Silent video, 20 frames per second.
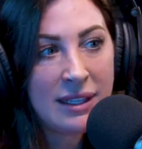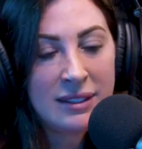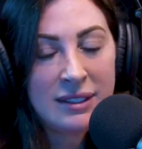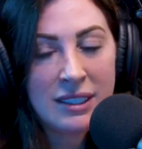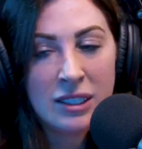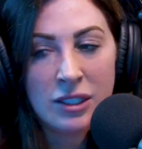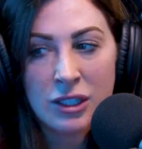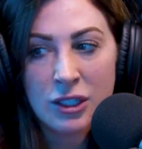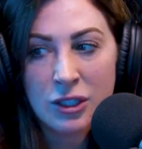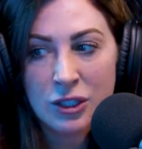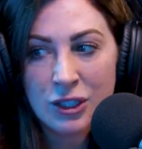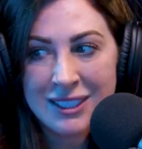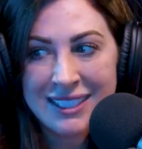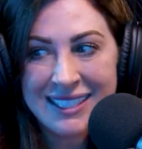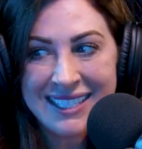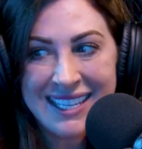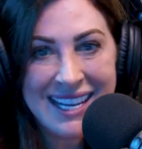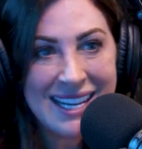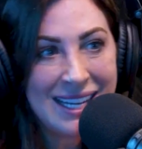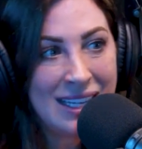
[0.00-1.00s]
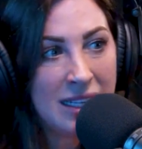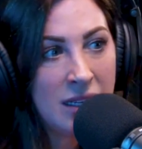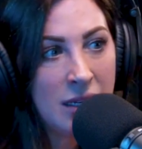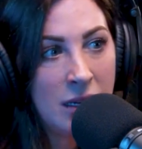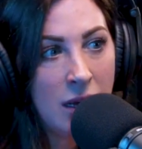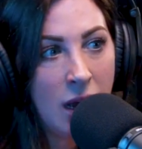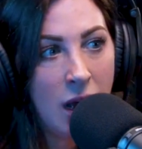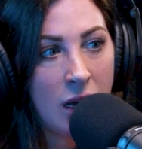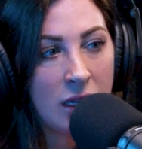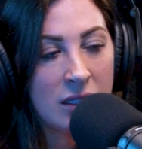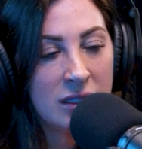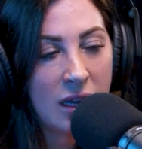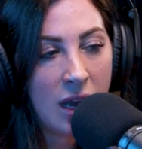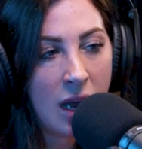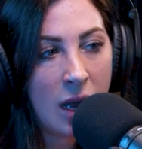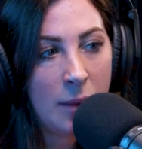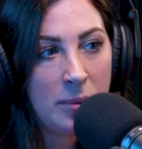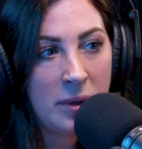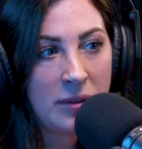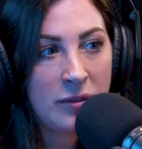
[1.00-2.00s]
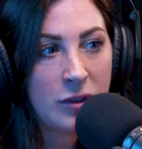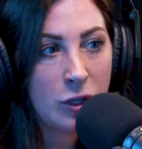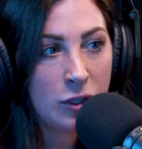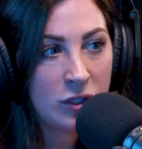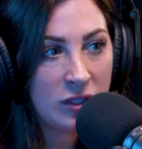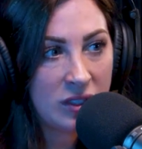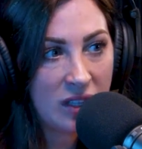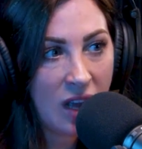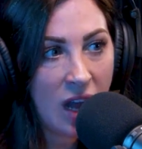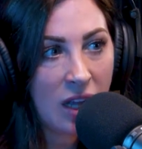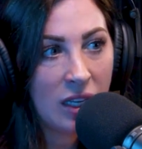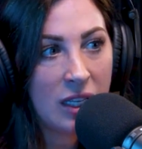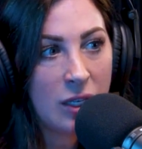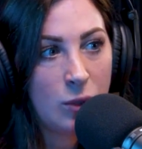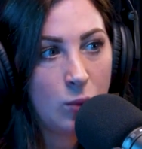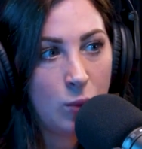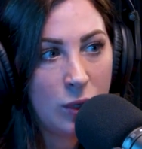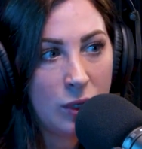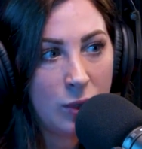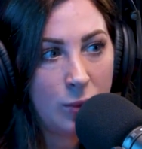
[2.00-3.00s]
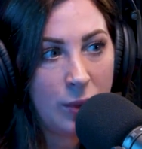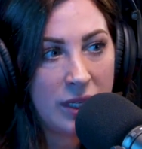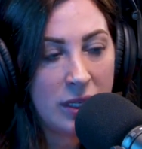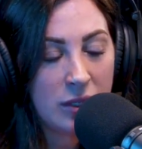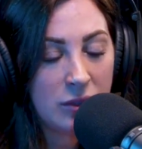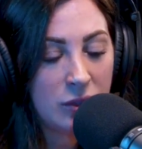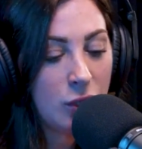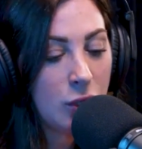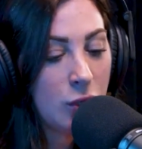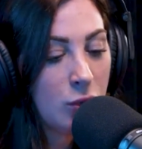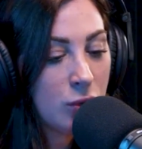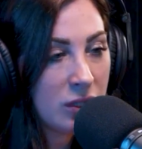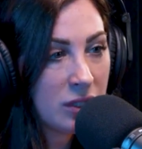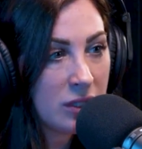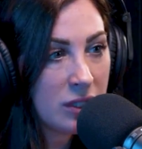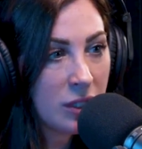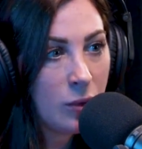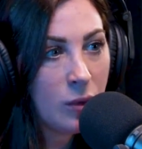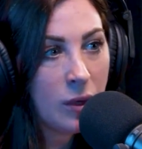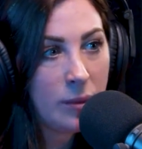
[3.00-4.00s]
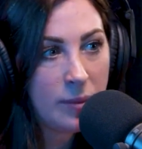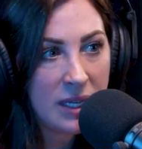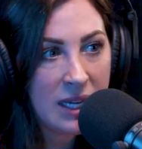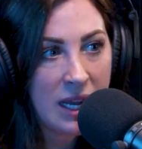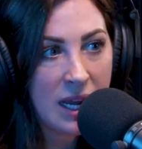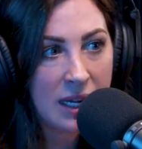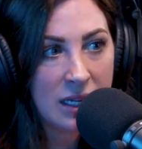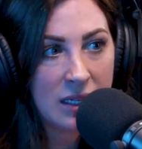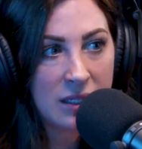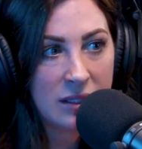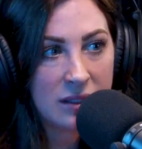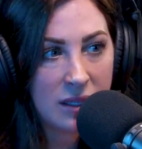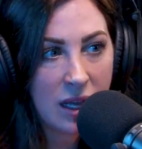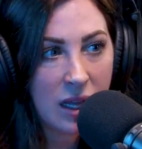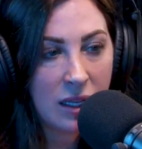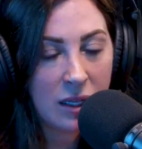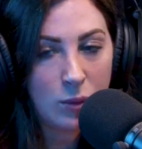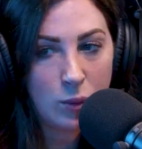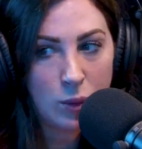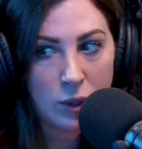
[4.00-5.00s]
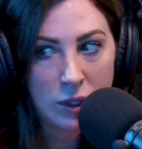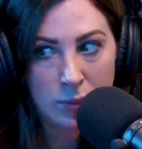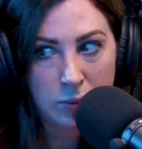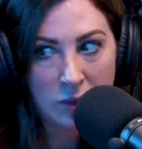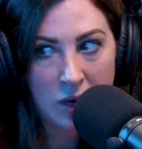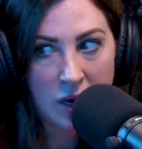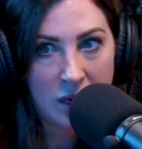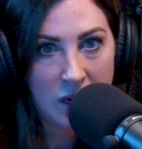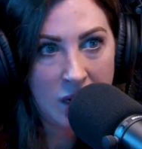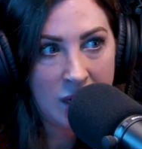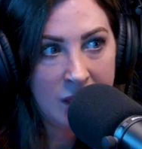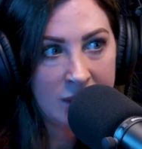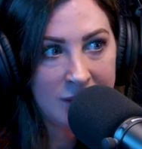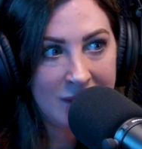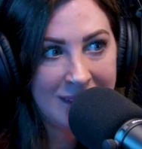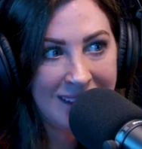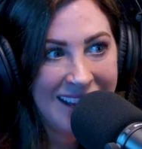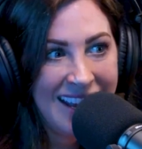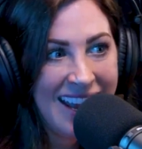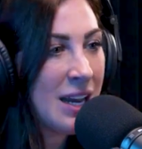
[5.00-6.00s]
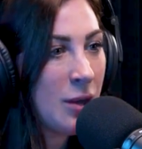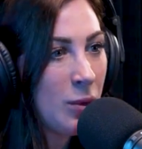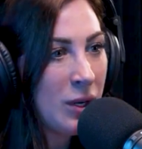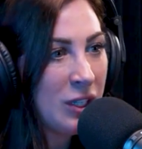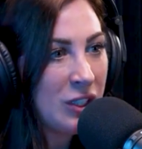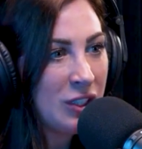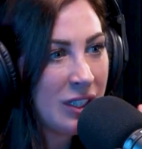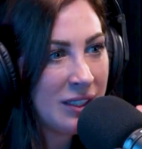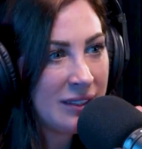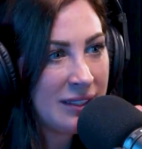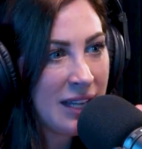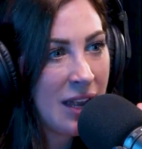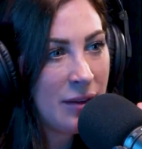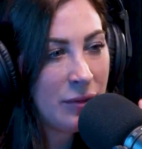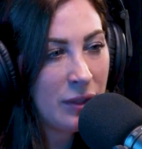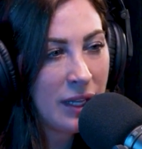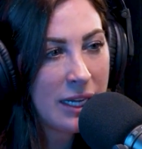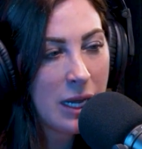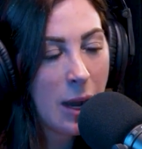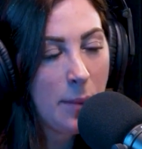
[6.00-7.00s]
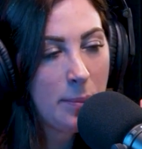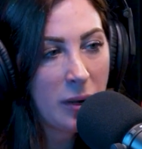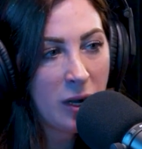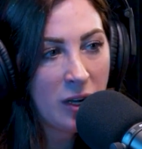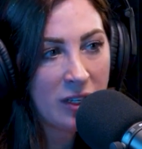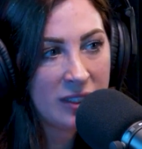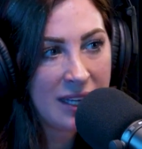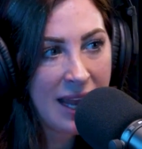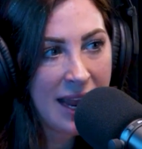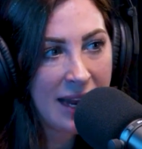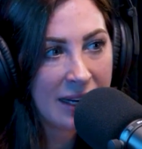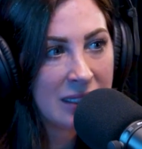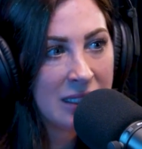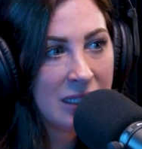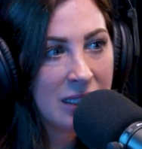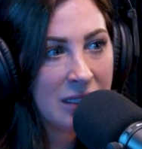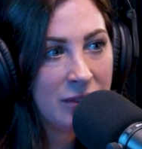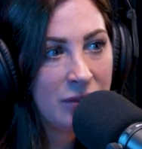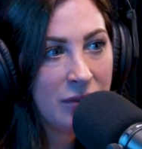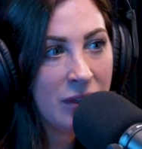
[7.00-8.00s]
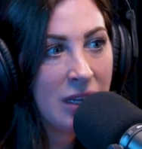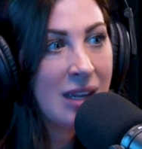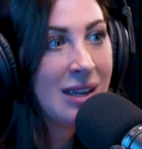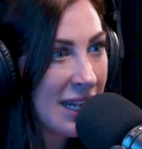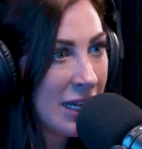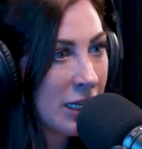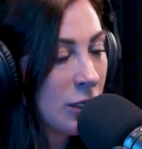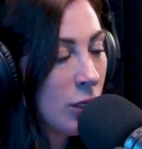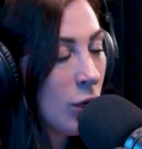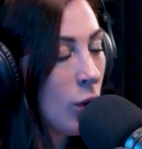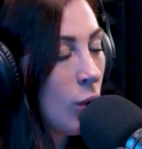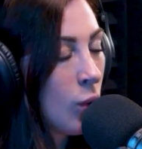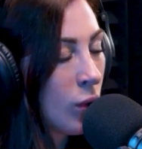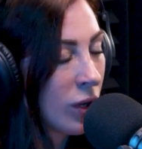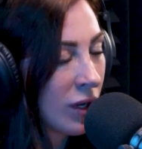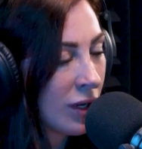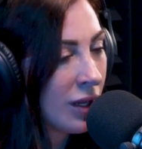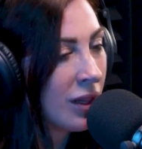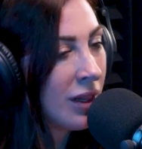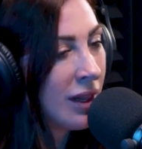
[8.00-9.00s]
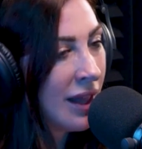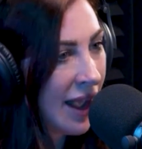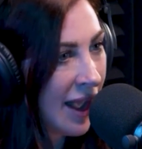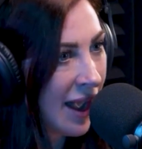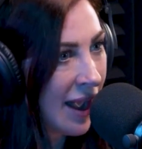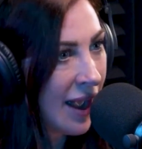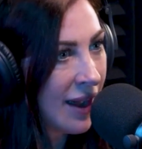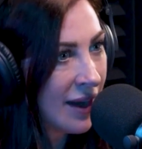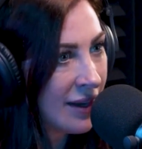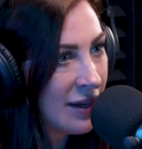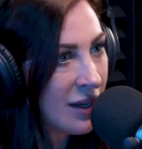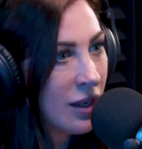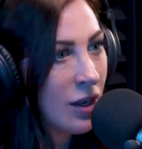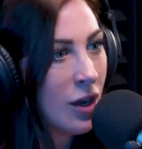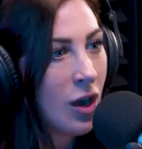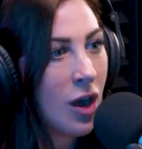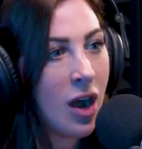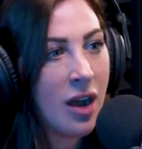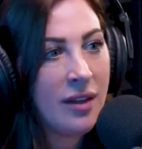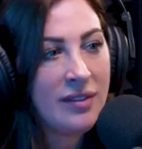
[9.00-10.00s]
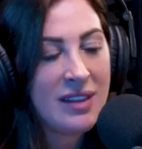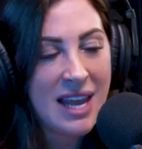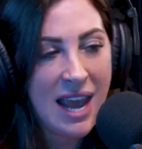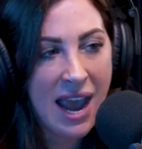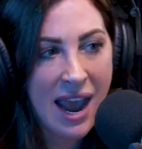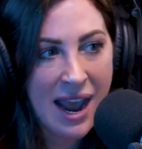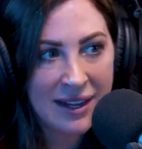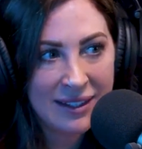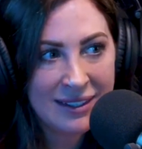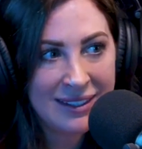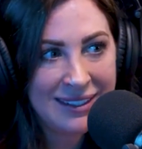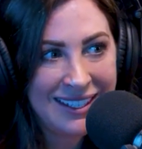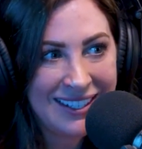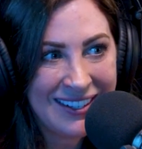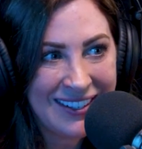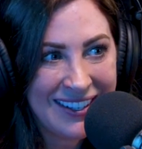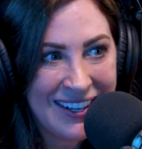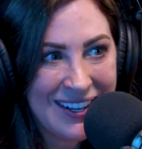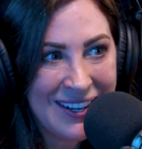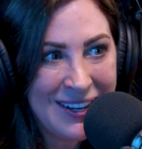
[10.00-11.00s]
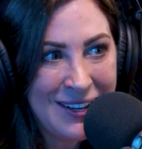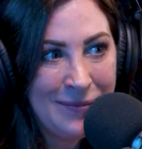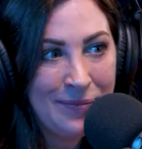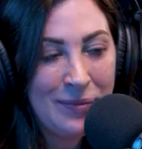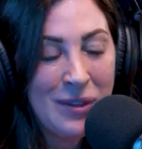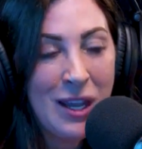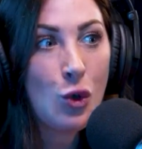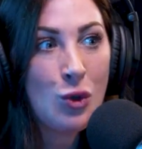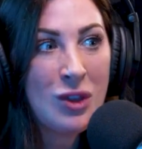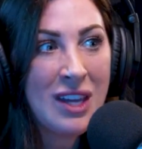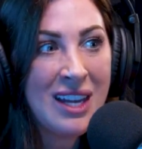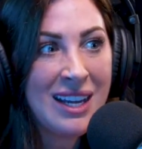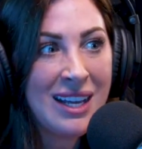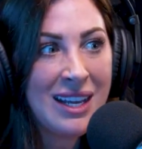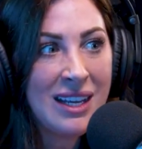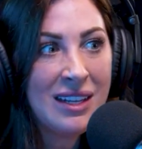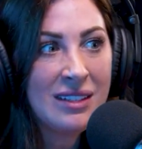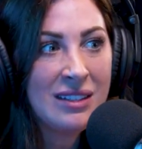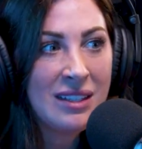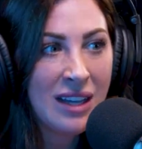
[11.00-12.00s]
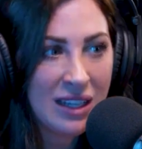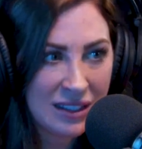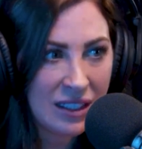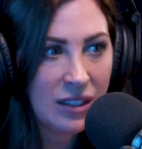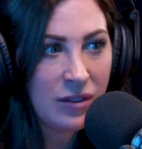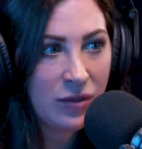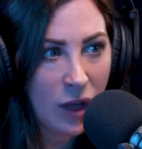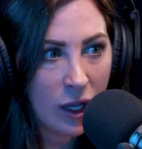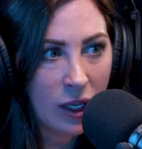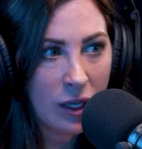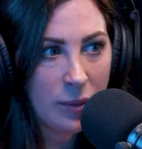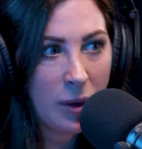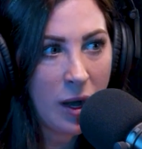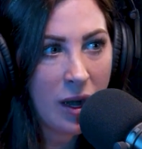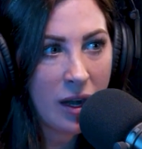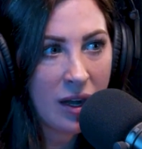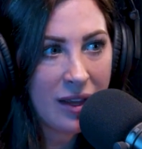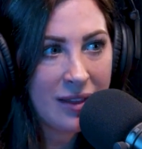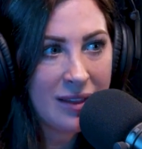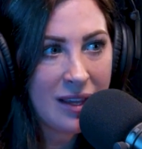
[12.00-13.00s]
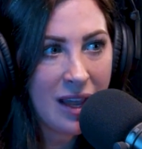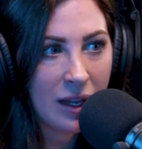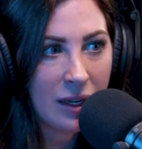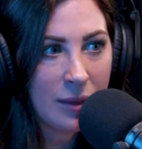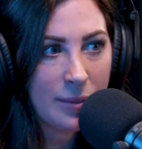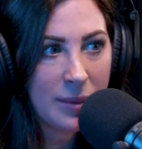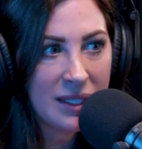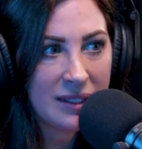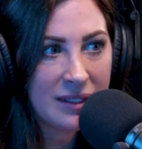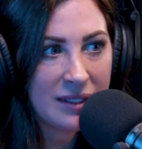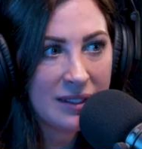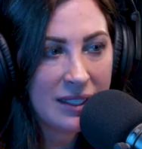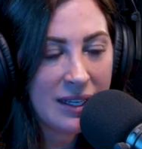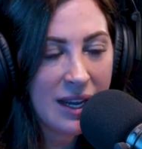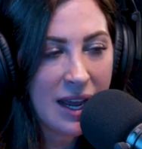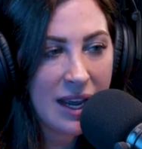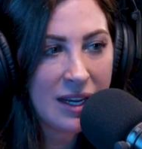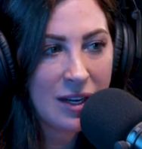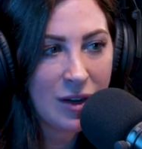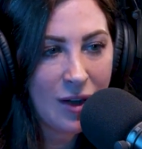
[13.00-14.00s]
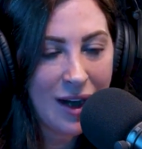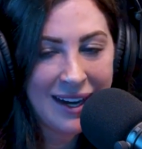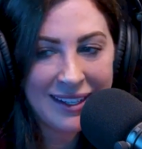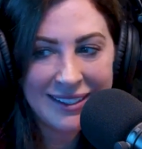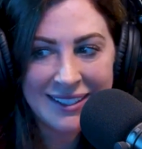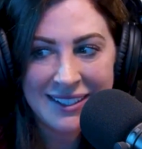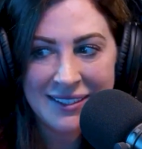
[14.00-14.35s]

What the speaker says: an exterior skin on top of your solid wood window. So you still would be getting a solid wood product and it would just have like a protective skin or clad on the exterior so that it doesn't fall apart in the elements today, correct?